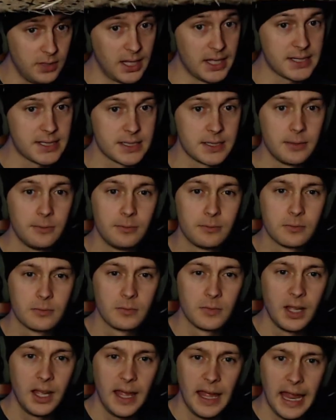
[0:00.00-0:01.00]
Yes?
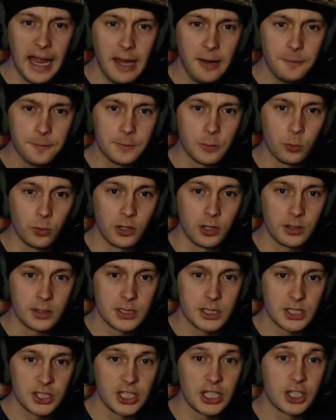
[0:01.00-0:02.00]

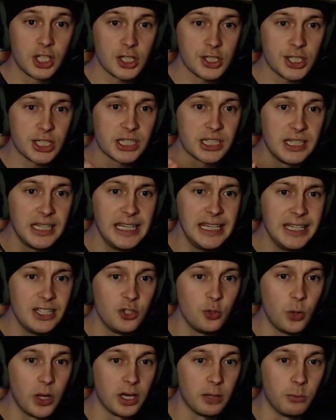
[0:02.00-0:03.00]
Afterwards, she doesn't need
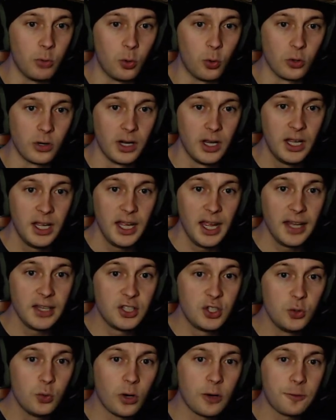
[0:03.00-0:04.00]
you anymore,
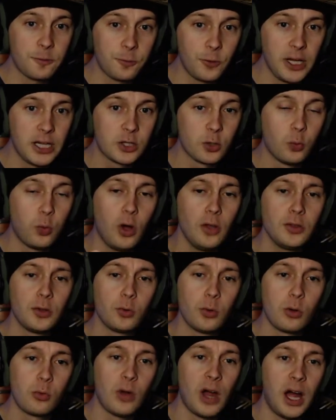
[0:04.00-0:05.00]
and you are free to
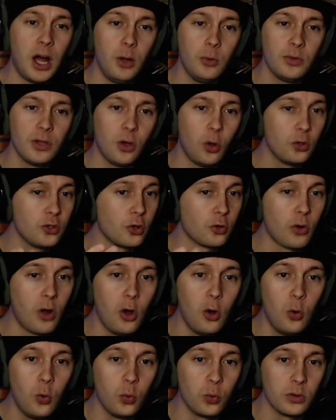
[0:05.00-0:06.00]
wander around on your
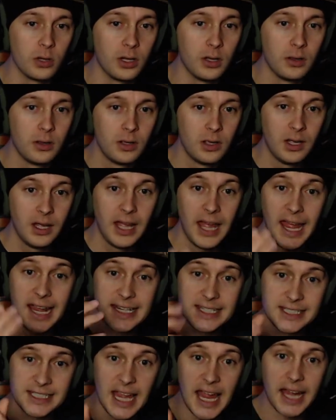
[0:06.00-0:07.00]
own.
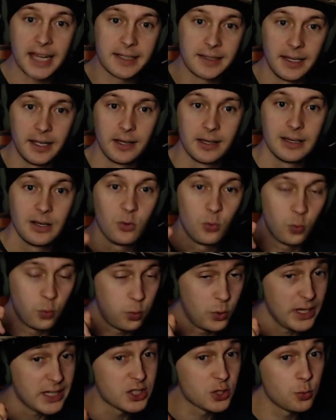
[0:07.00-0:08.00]
Exactly,
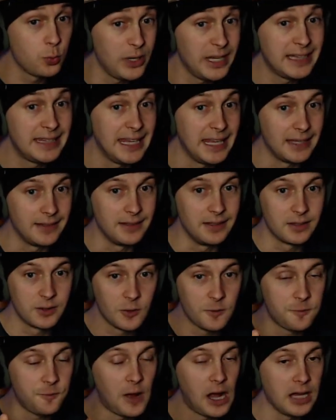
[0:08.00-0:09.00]
which we did
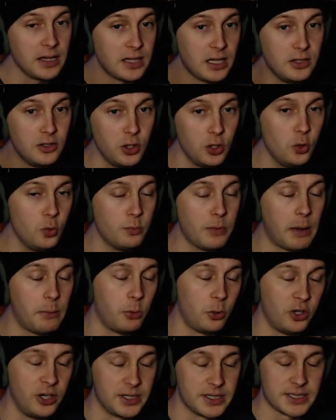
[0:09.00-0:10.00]
to find the new
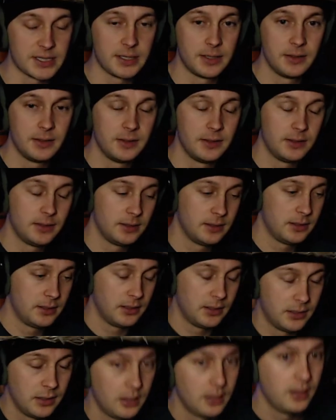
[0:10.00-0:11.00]
memories.
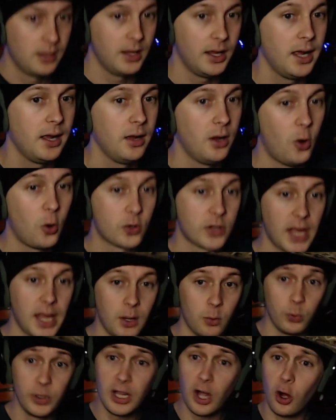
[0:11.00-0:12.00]
Okay,
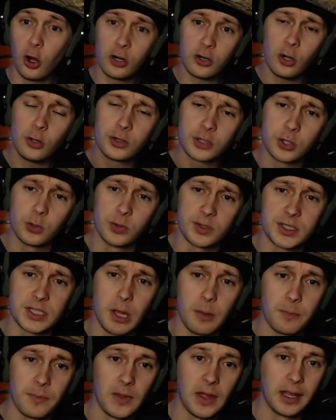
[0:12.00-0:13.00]
we are onto
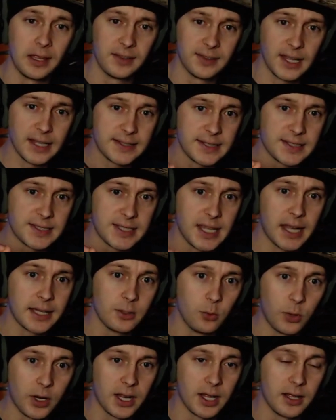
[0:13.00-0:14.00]
something. That's
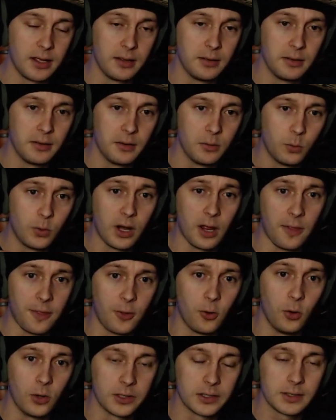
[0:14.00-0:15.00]
exactly what I
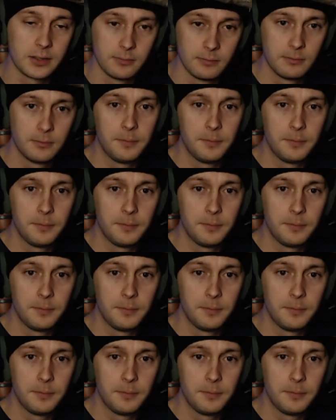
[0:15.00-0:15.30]
thought.